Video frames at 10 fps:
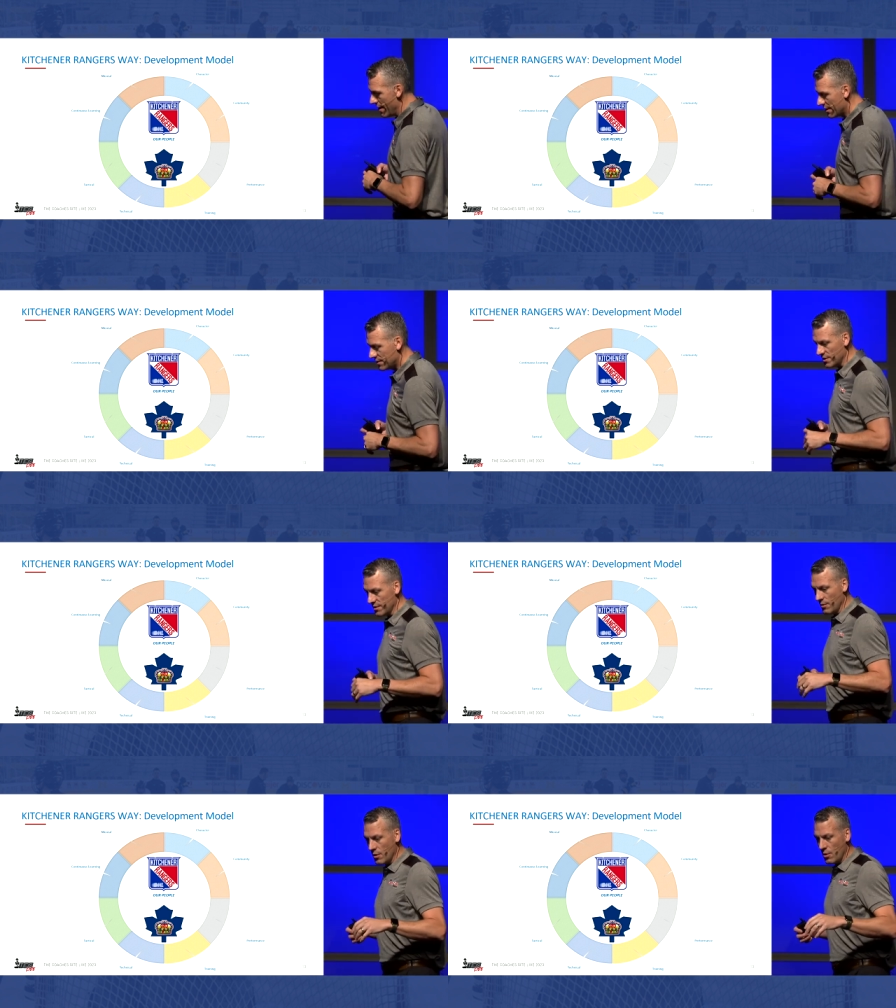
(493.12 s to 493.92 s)
next
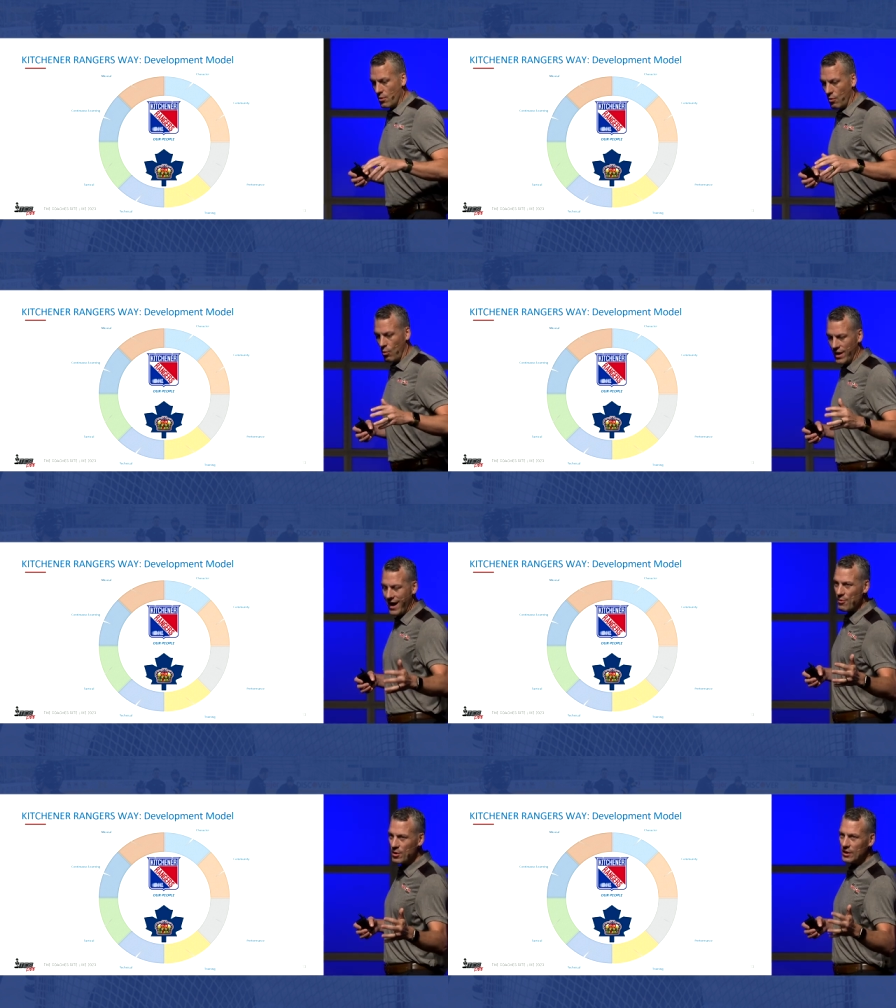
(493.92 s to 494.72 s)
season. What
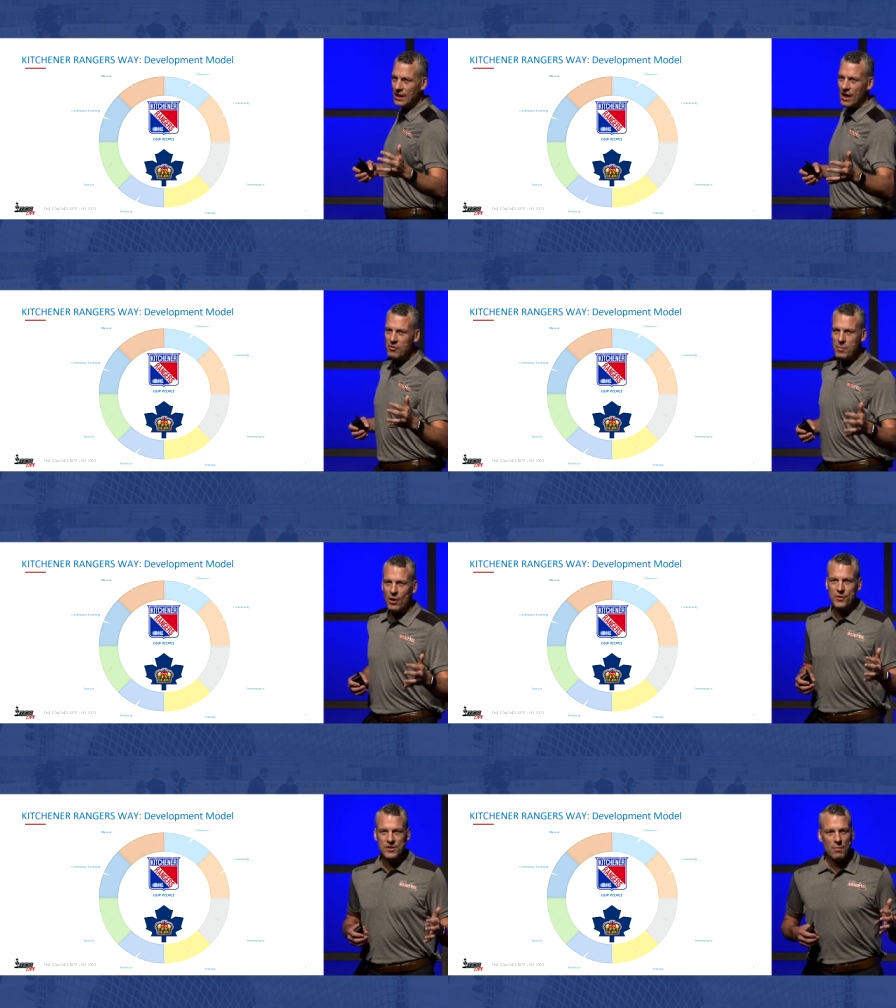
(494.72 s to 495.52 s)
I really love
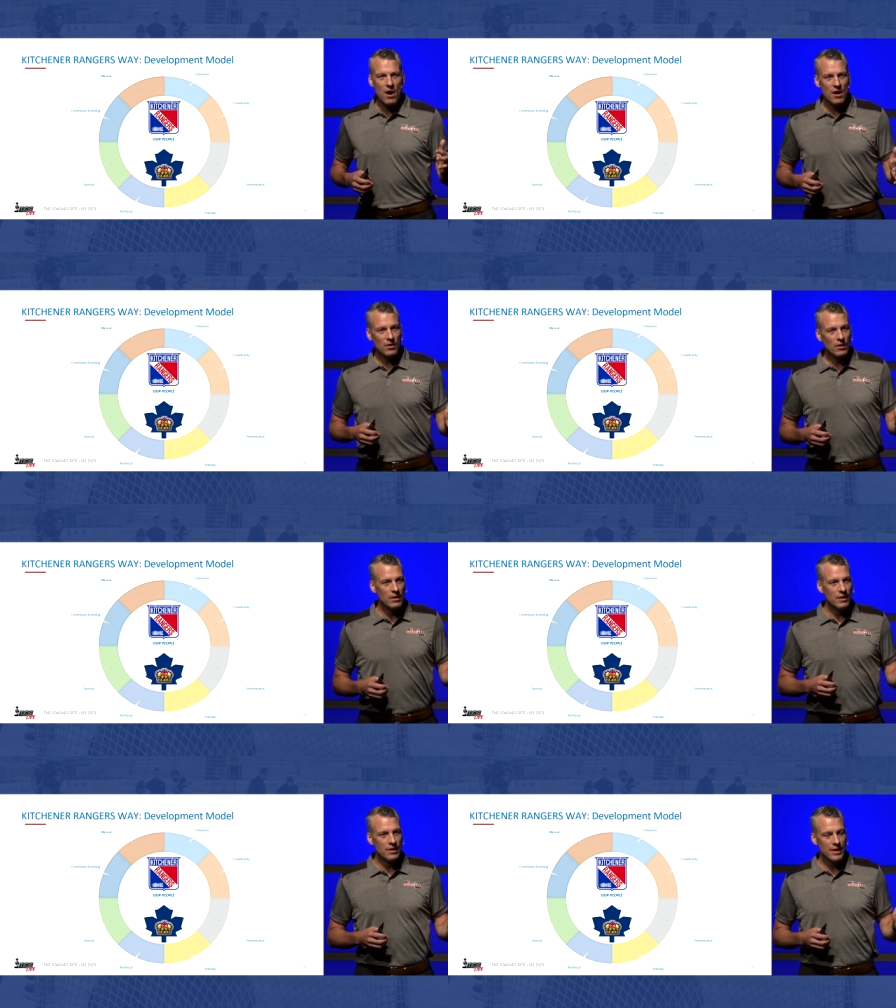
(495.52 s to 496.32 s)
about this
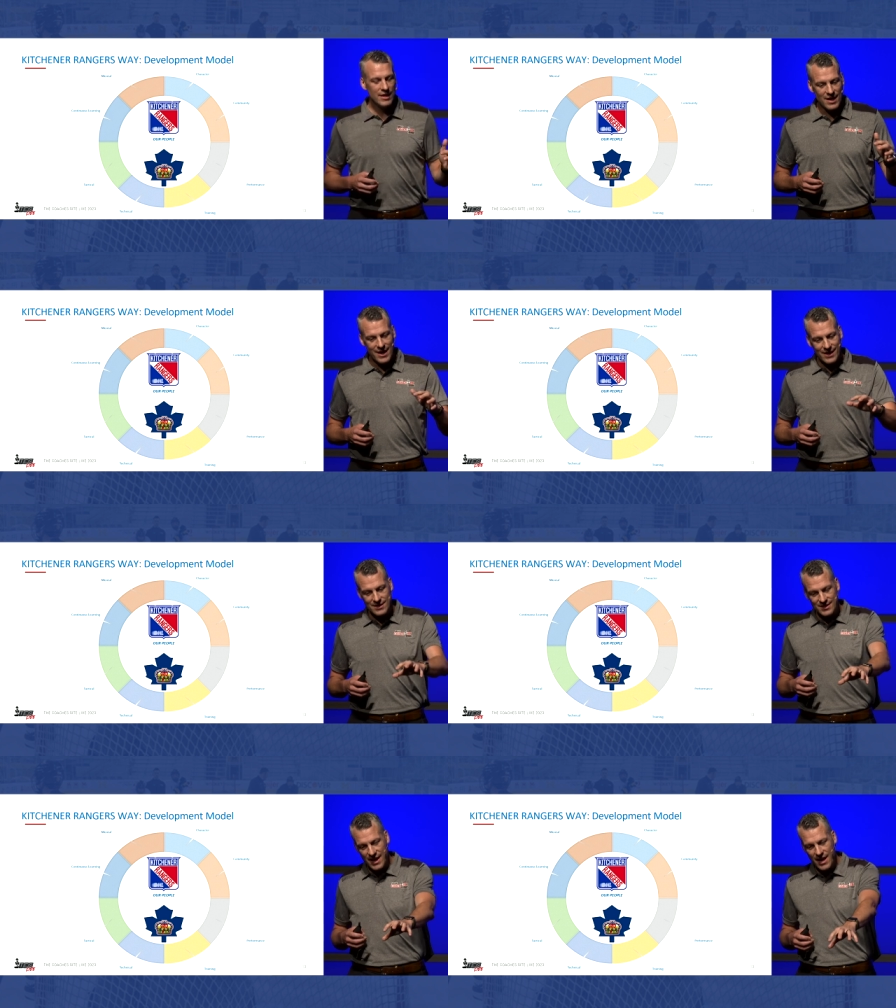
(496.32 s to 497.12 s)
model is I
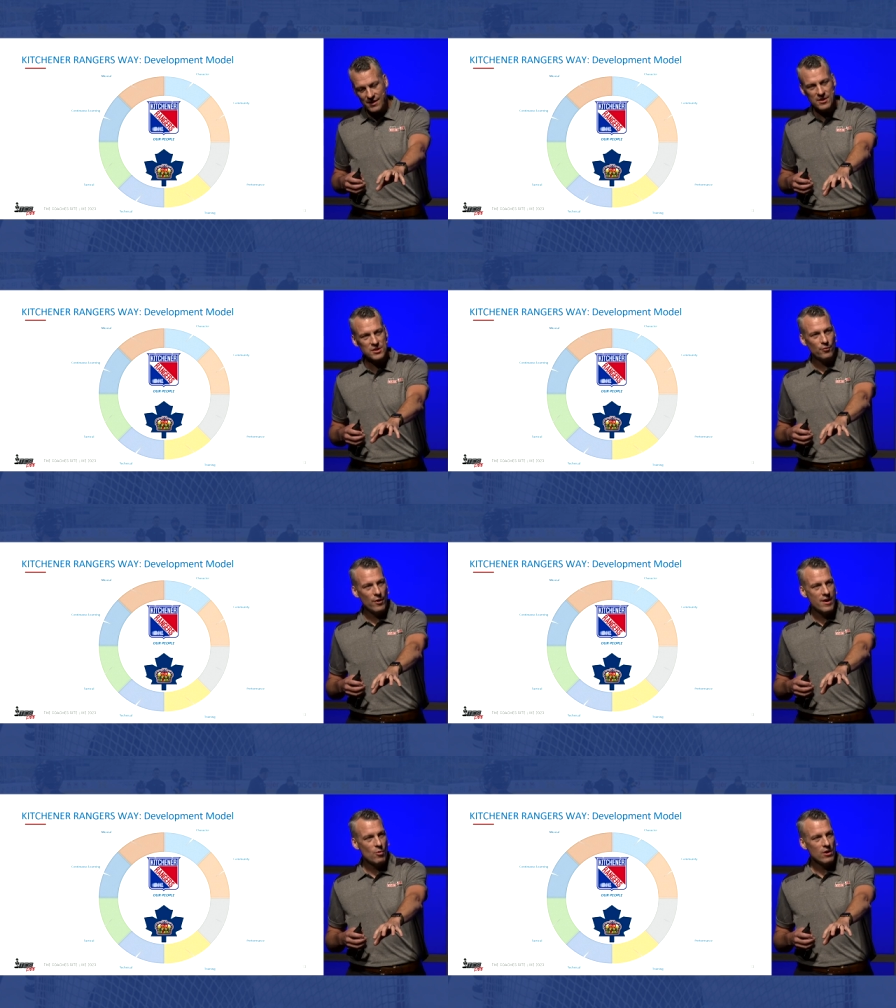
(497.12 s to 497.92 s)
can take this
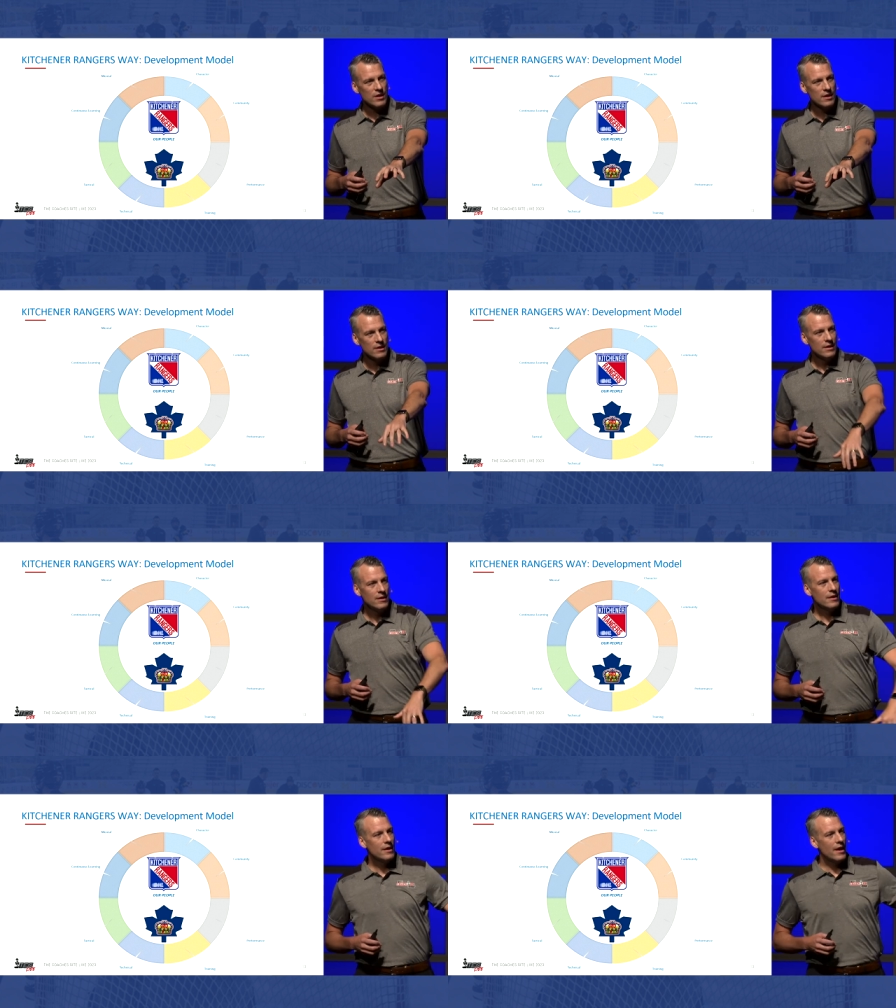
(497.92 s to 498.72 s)
framework
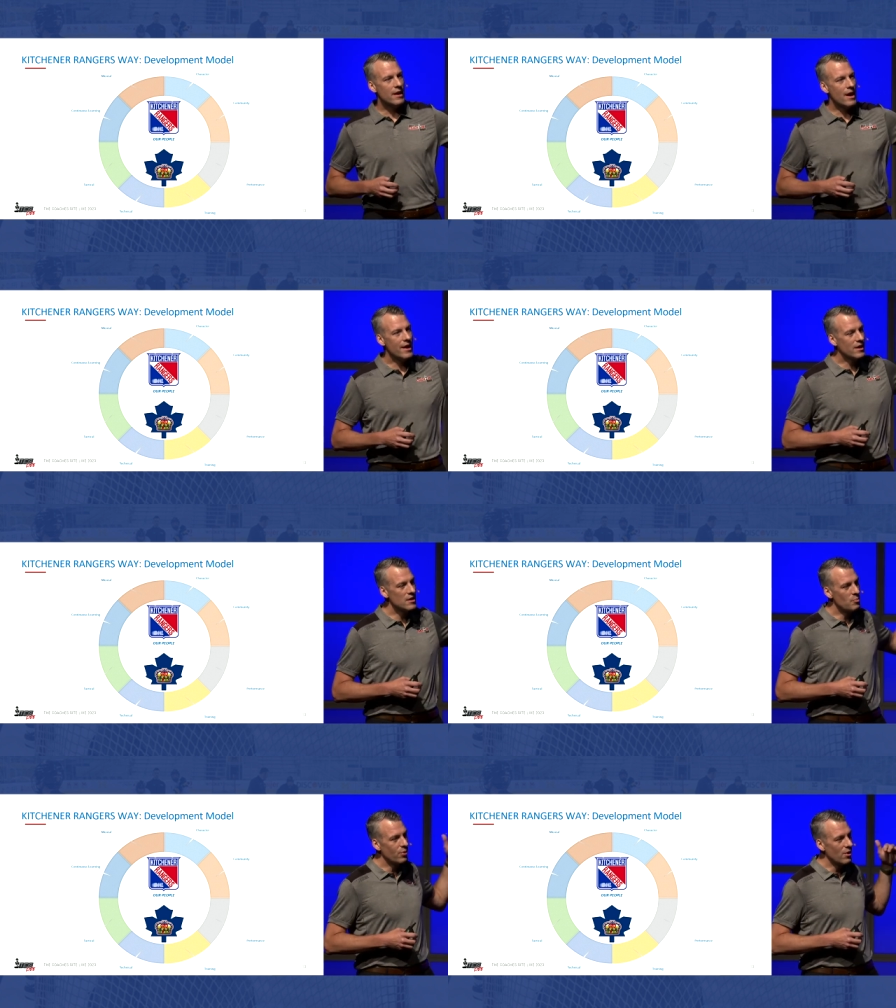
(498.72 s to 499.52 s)
and I
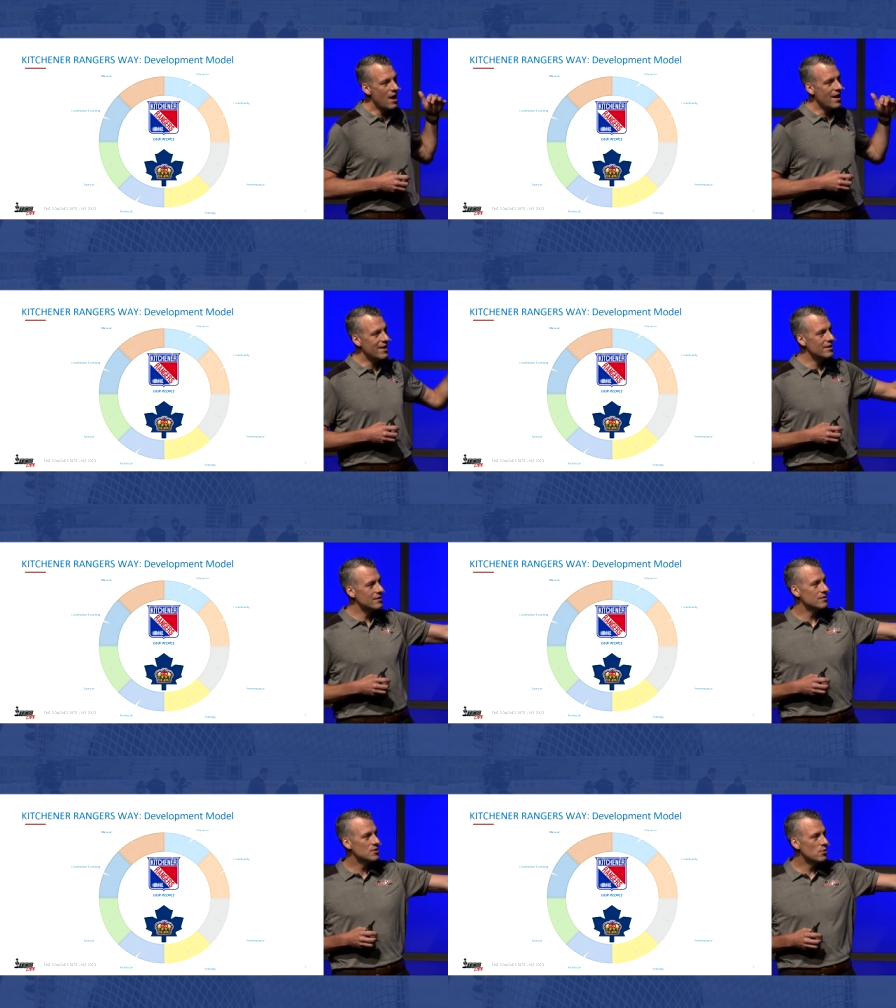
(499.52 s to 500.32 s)
can apply
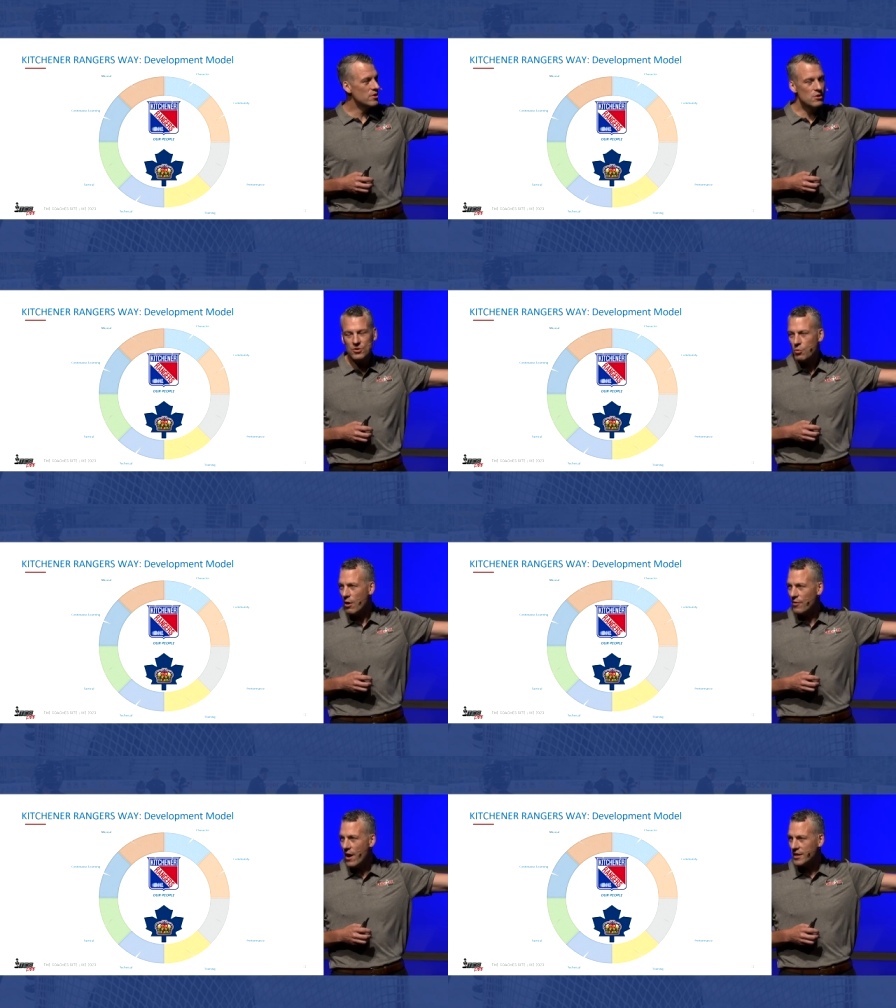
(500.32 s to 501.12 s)
it to a
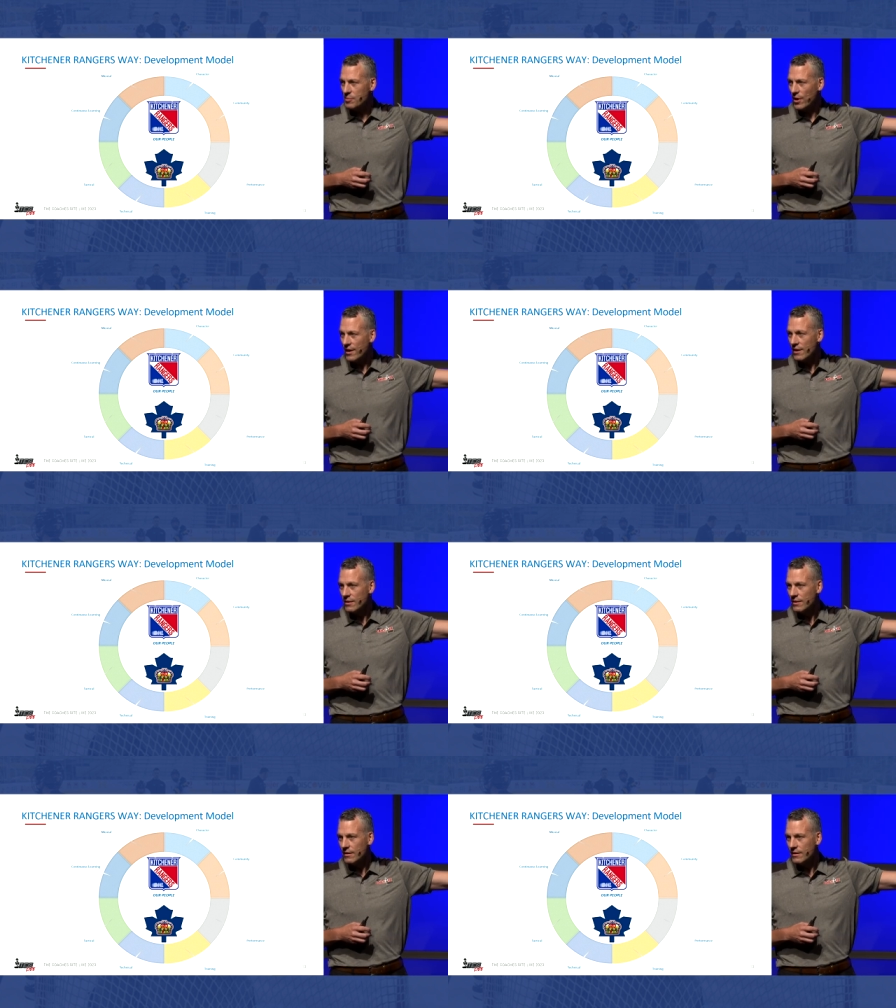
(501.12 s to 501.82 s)
U12 hockey player,